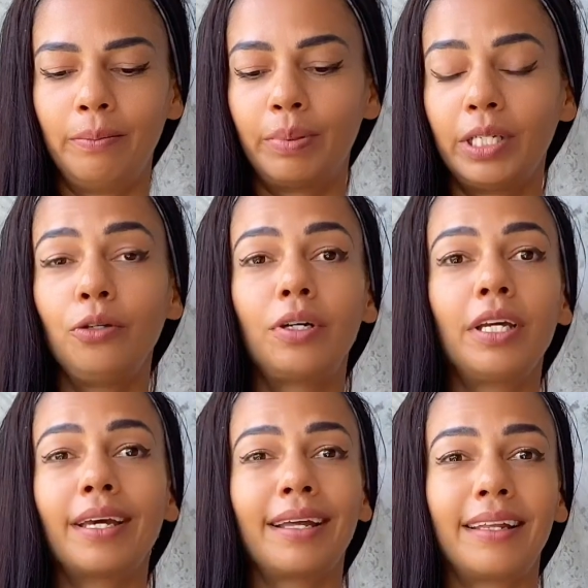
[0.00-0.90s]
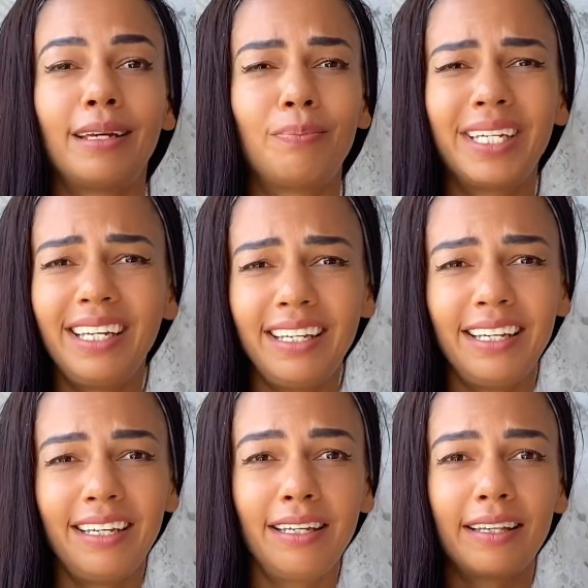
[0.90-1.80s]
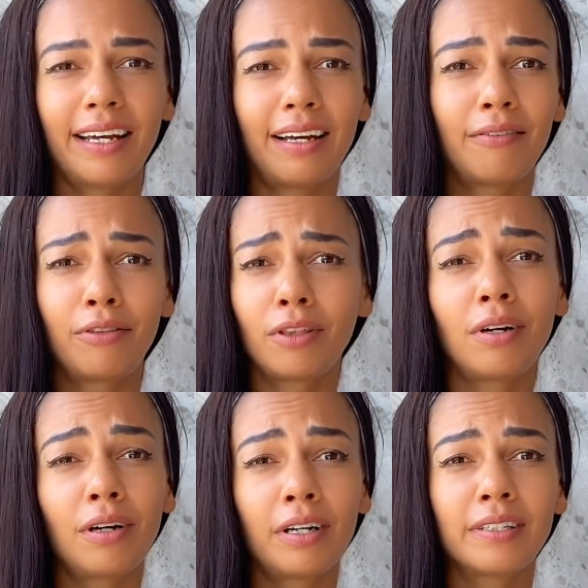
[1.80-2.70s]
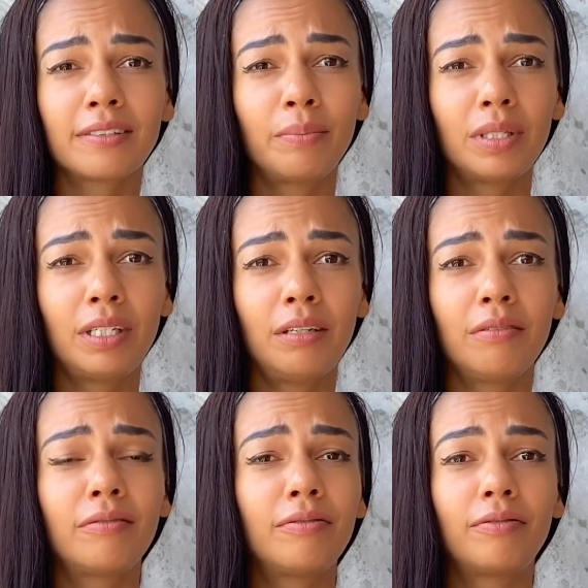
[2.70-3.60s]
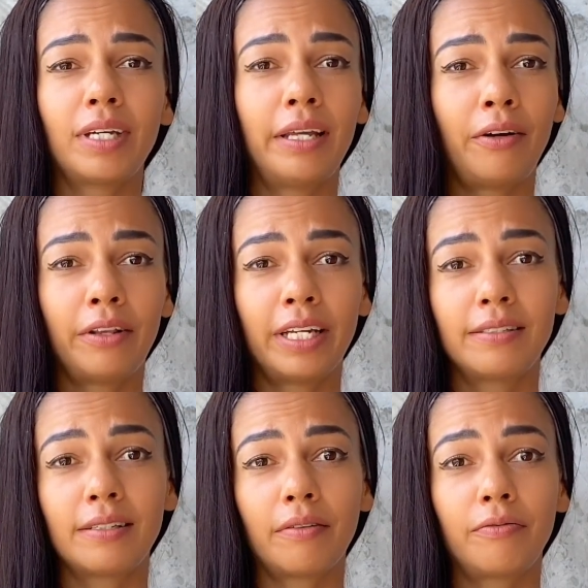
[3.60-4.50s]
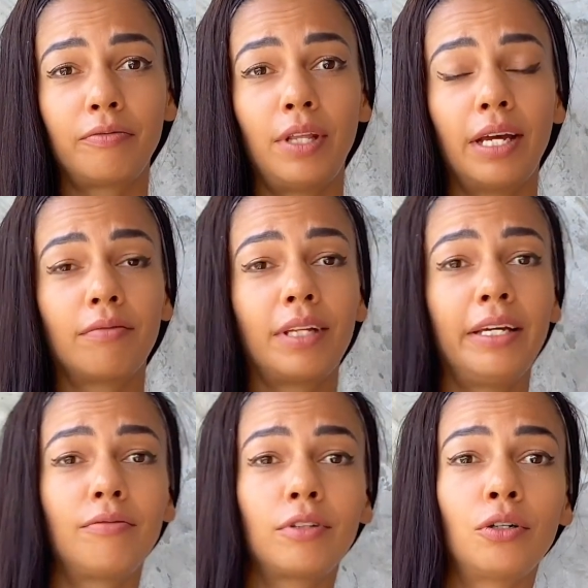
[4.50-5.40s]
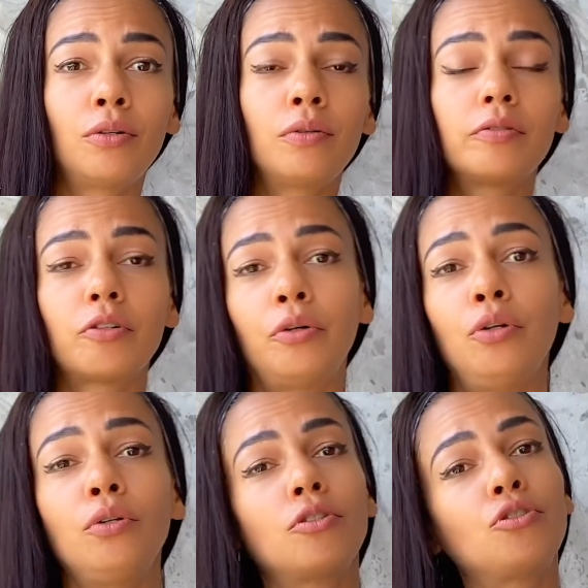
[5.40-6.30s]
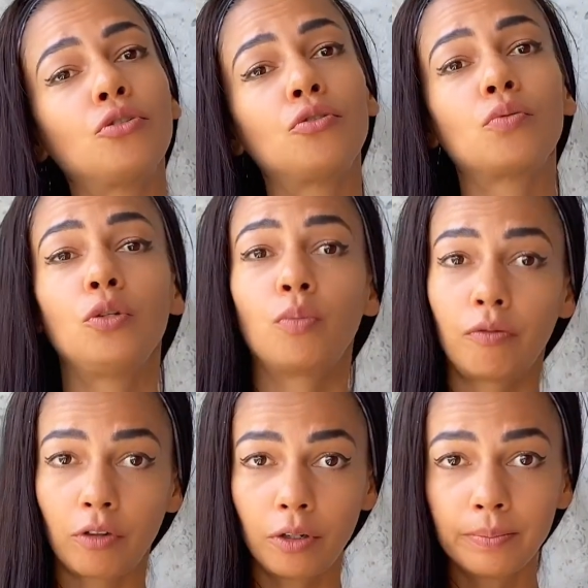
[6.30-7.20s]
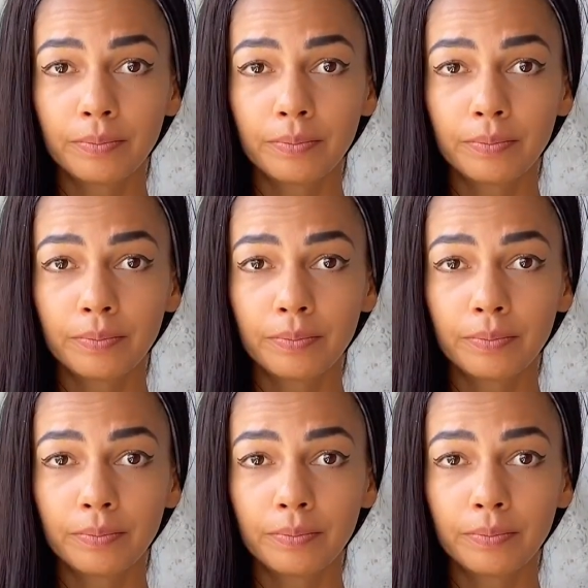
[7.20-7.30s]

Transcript: But you can get like bikini, they have thongs, I believe, and all that stuff. They have light flow, so you just choose what you prefer.